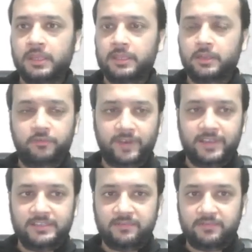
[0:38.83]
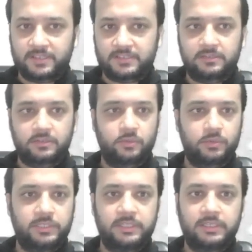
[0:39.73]
Now phi is the flux through
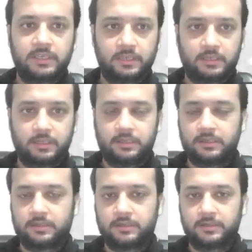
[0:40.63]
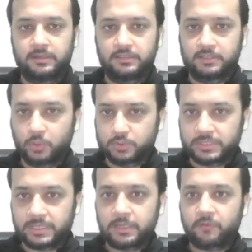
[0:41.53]
the closed
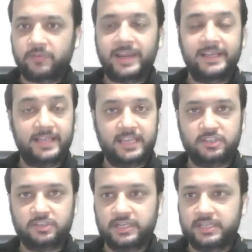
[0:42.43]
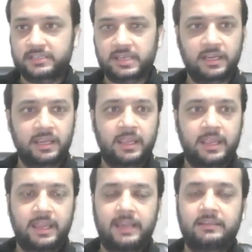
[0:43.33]
cylinder of height h, radius r,
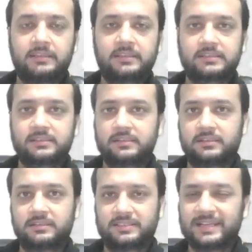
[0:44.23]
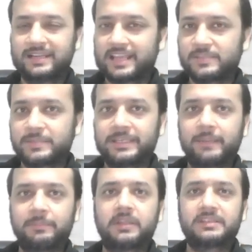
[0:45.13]
and this cylinder has been
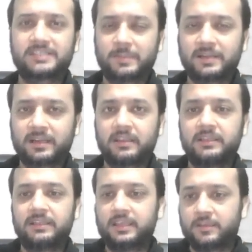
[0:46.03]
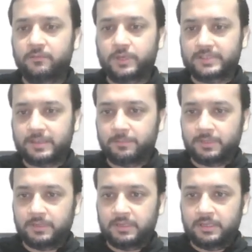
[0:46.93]
kept symmetrically. For
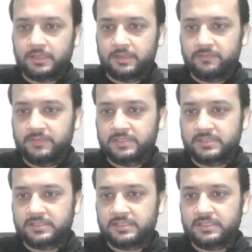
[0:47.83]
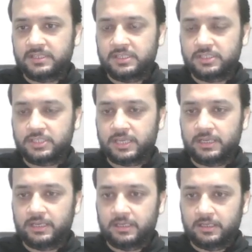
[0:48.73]
example, if this is the shell,
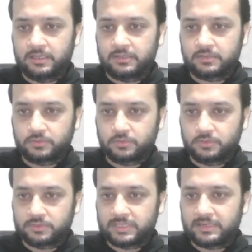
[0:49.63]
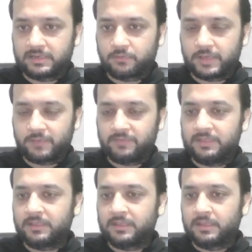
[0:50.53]
so cylinder would have
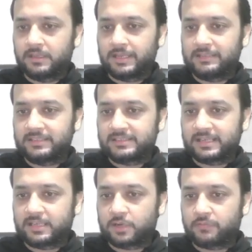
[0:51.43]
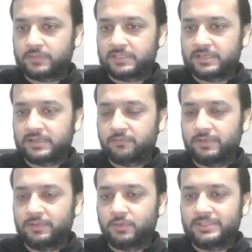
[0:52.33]
been like the center of the cylinder
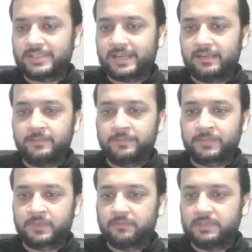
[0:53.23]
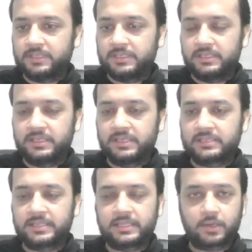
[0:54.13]
will coincide with the
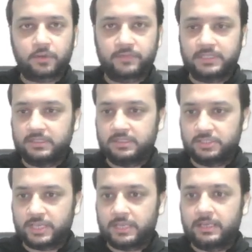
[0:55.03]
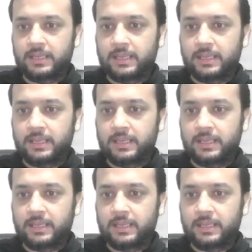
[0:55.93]
center of the shell.